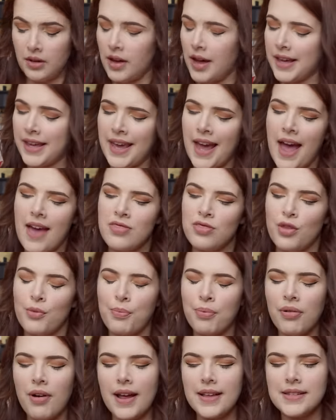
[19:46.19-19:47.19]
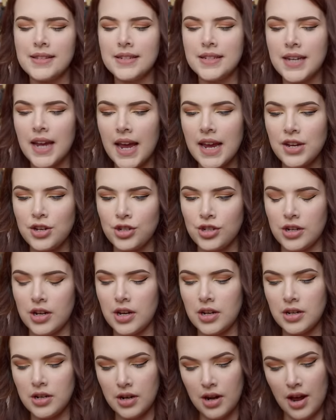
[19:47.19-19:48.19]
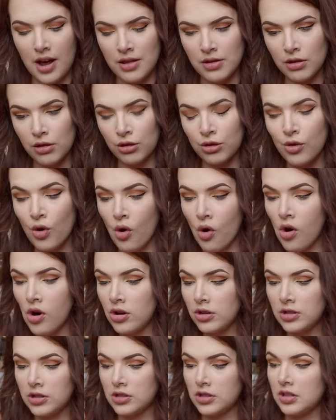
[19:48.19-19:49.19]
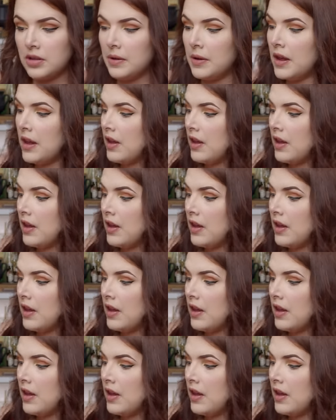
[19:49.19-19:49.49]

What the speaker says: Again, the presentation and thought